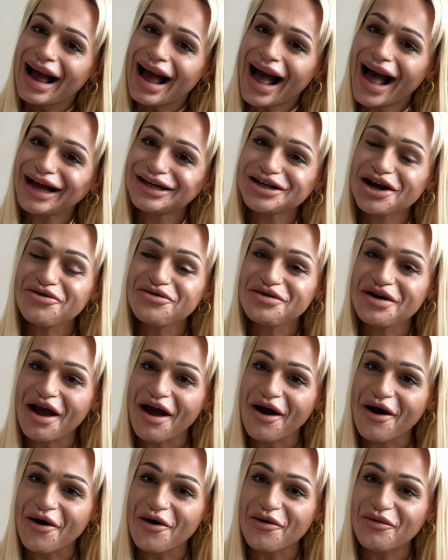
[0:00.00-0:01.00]
I don't
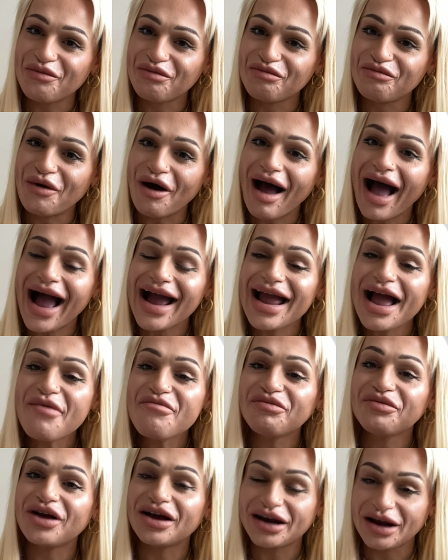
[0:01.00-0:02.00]
know, but I
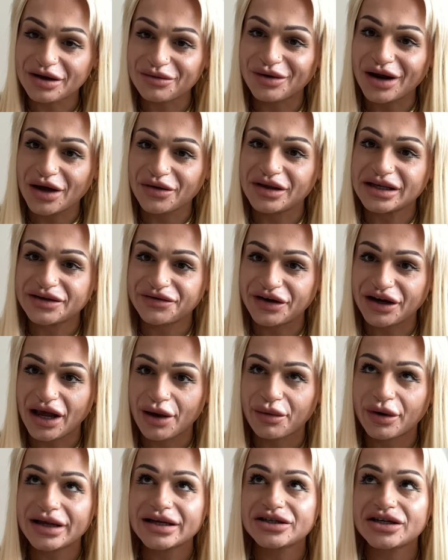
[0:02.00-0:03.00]
am going to upload this video,
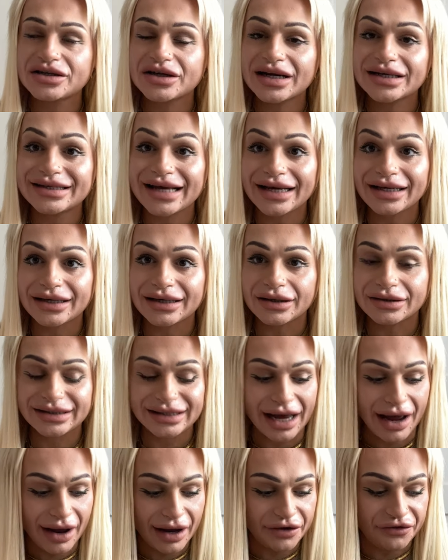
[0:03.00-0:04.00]
but it's just going to take a
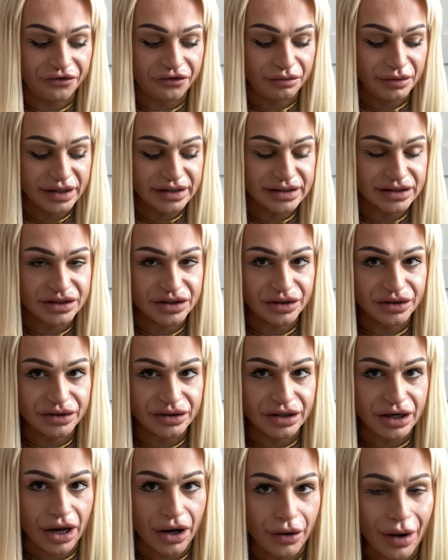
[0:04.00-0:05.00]
time for me to do,
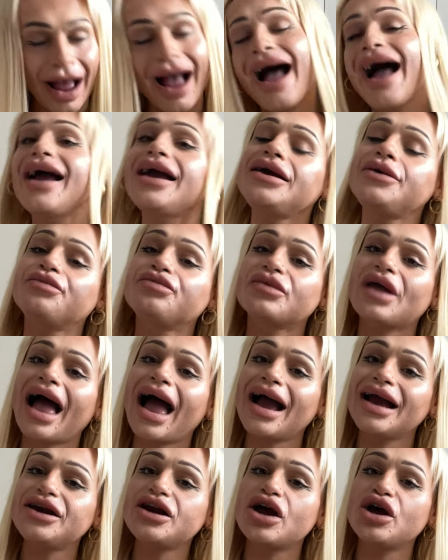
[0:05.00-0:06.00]
you know, I,
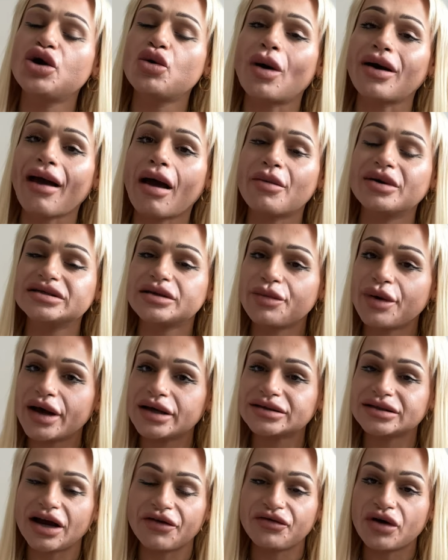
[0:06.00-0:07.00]
I know who I am as a
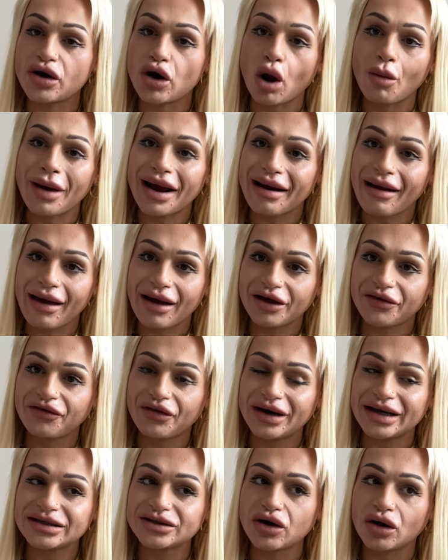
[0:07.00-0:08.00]
person. I've known all my life
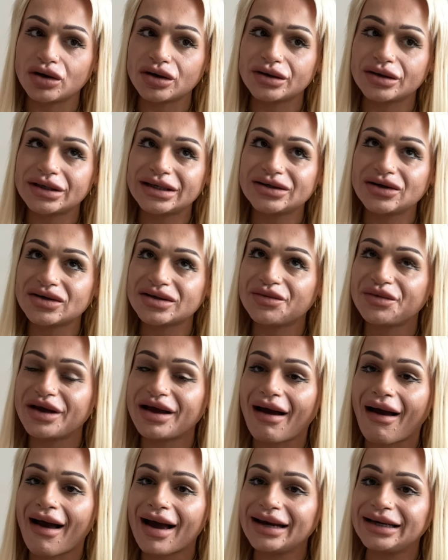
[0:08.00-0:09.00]
and it's not, it's not something
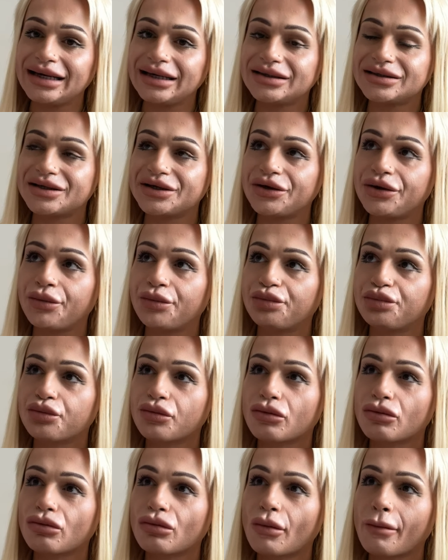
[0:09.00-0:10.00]
that I need to
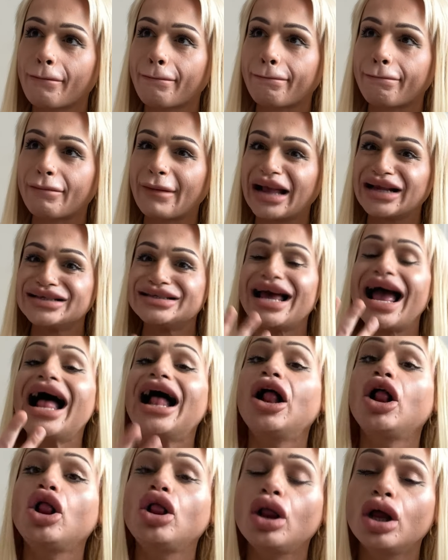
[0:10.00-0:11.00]

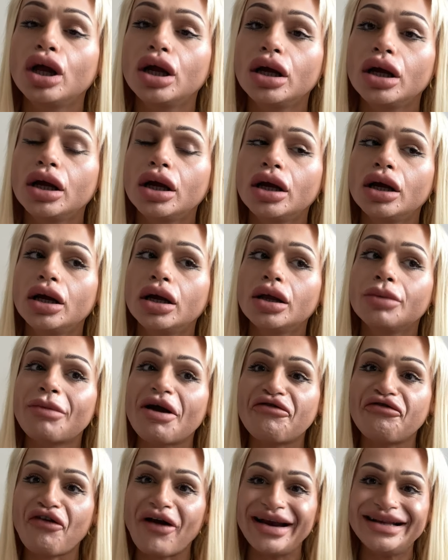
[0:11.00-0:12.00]
tell
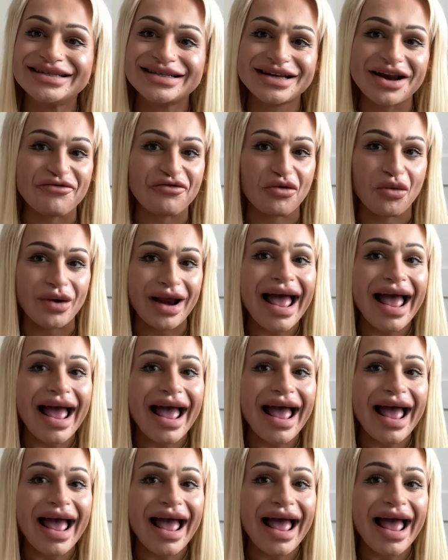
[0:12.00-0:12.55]
my friends and everyone